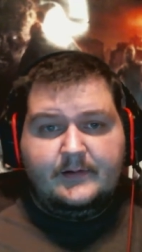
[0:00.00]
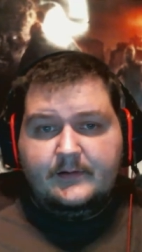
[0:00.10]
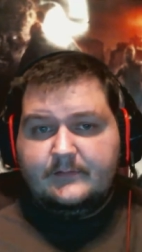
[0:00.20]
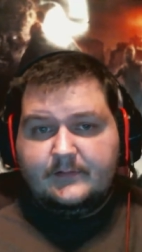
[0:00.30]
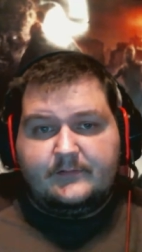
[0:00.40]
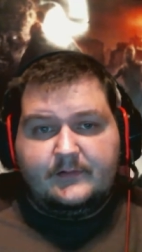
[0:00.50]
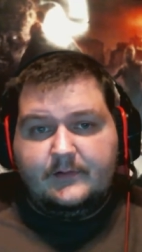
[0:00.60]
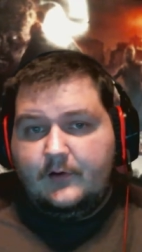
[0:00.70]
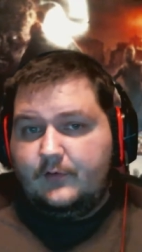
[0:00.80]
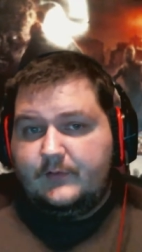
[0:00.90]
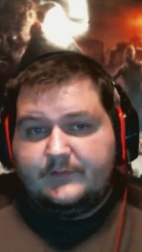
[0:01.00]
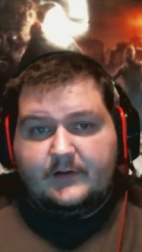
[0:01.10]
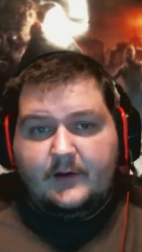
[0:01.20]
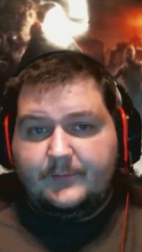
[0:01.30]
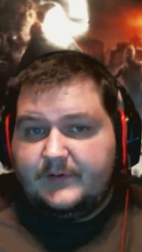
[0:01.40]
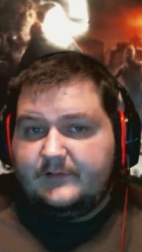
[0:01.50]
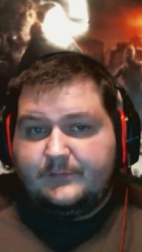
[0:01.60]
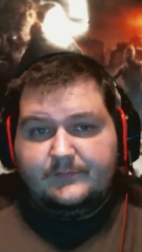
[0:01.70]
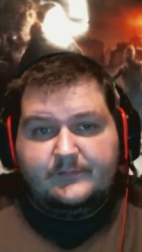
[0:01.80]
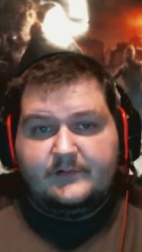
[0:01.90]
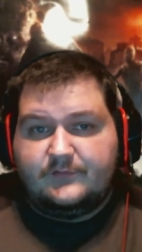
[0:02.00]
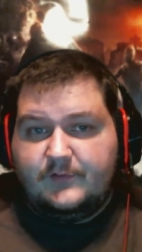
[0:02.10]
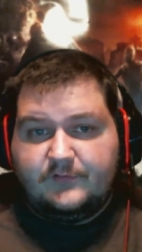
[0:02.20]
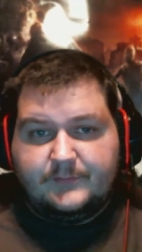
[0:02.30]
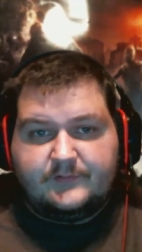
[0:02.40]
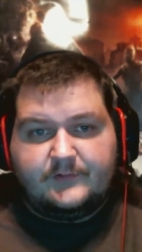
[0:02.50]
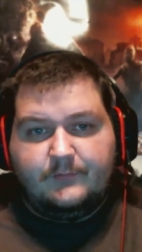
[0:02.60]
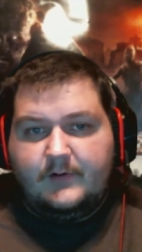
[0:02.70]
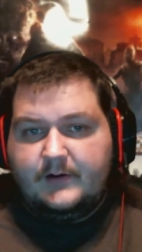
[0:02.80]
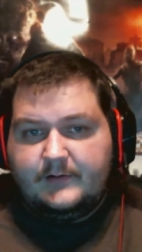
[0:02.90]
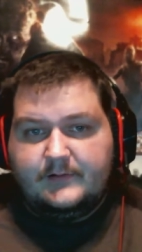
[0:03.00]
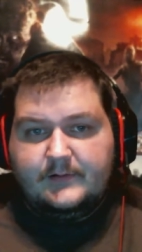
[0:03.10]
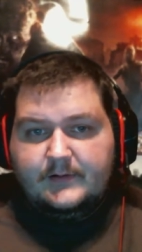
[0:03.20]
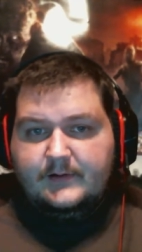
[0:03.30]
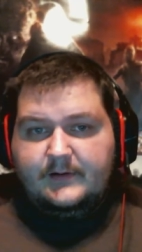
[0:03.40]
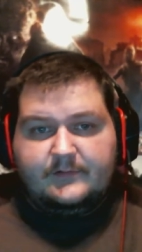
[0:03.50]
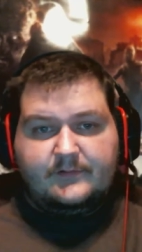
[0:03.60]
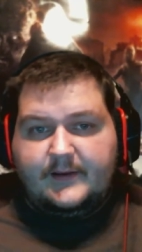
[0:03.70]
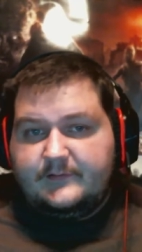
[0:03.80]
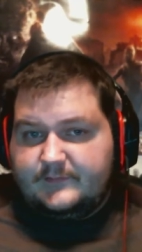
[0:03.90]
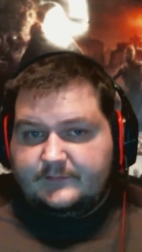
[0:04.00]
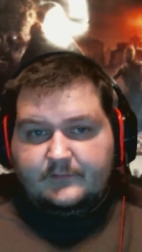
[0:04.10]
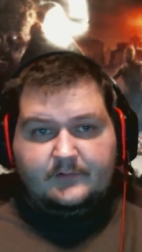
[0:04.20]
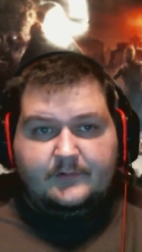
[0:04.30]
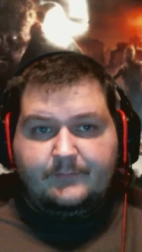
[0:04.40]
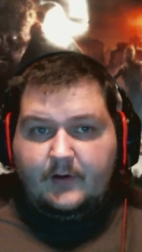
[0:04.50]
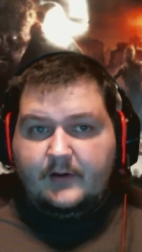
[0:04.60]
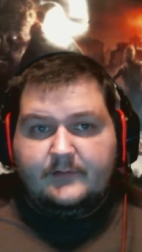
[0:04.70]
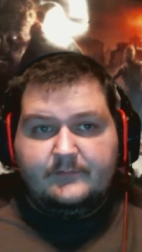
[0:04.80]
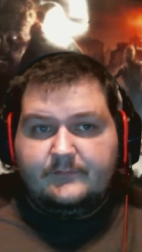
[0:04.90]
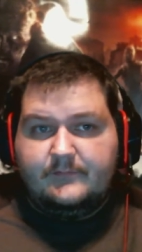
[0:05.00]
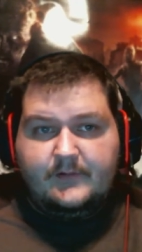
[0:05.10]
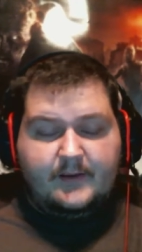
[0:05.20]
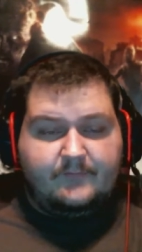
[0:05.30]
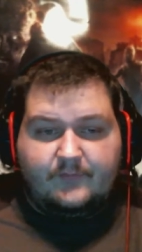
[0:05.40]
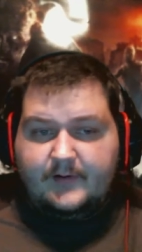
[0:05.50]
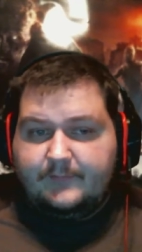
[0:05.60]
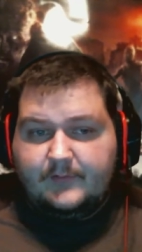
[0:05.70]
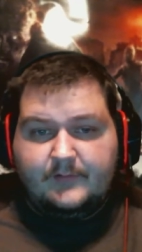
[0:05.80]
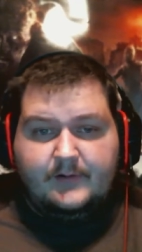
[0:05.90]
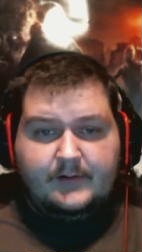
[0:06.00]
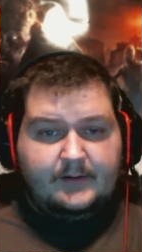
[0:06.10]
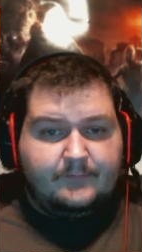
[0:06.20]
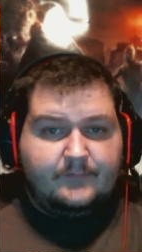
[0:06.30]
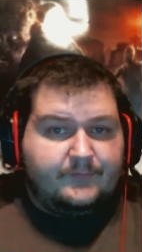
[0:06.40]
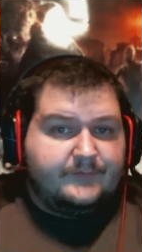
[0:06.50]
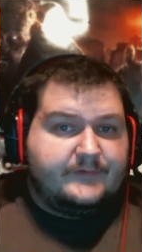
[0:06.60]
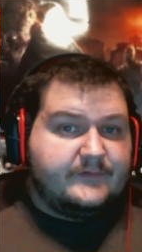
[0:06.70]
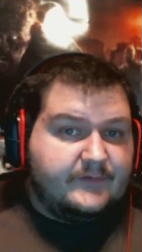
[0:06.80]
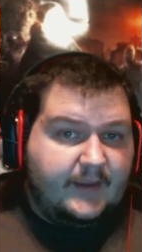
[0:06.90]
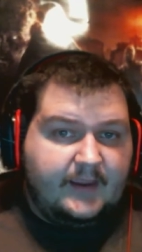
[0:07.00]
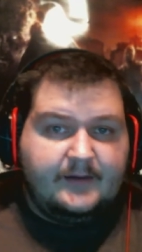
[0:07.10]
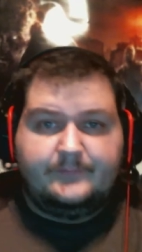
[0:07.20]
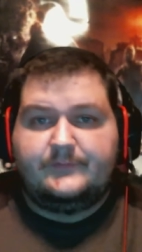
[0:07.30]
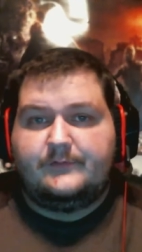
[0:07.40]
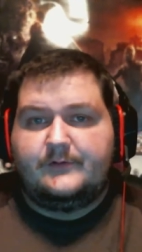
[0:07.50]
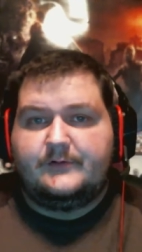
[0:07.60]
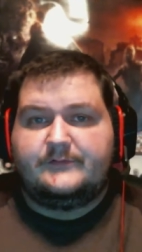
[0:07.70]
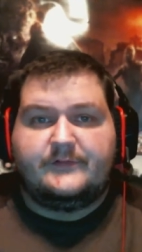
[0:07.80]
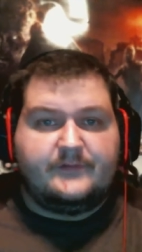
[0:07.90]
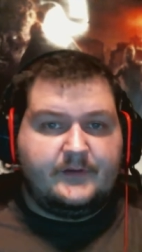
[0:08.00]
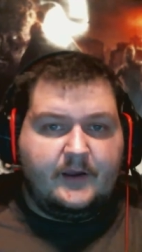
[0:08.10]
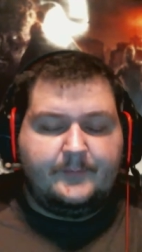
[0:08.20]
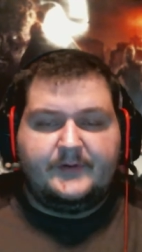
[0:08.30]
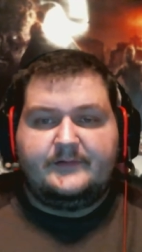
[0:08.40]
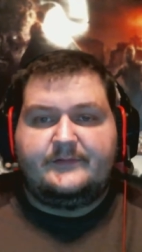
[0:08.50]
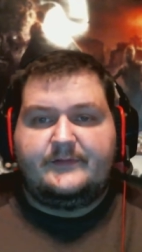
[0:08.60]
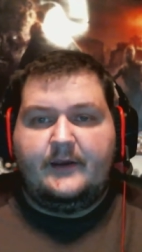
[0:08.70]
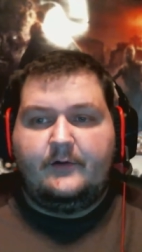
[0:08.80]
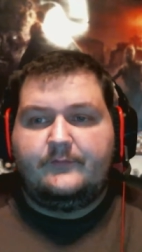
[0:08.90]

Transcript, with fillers: Nintendo as a company, as, as well as Mr. Iwata. His legacy is going to live on uh, forever, even if it's his games or just the company itself.